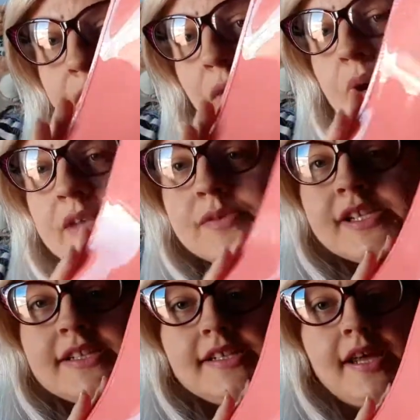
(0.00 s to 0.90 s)
always
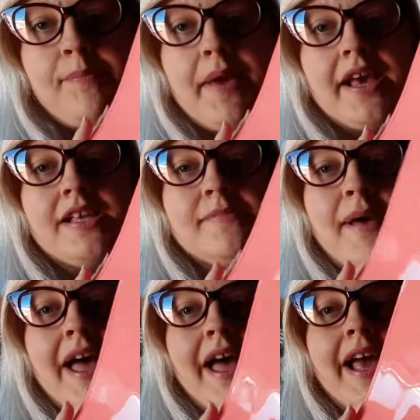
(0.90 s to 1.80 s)
wanted a Ted Baker's
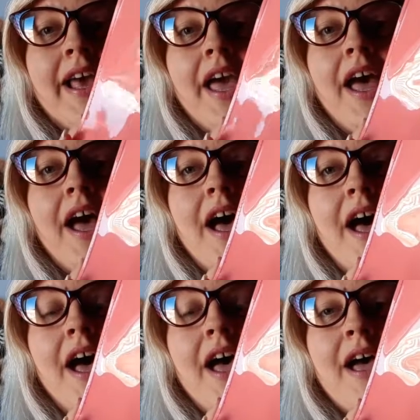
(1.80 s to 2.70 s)
bag.
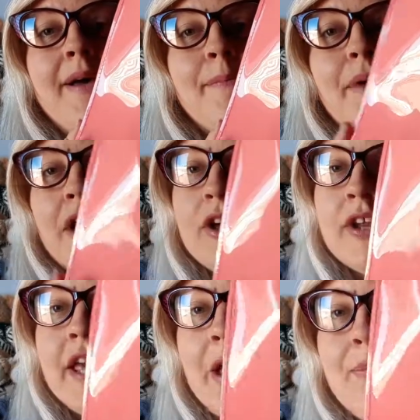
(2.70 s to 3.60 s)
I couldn't get a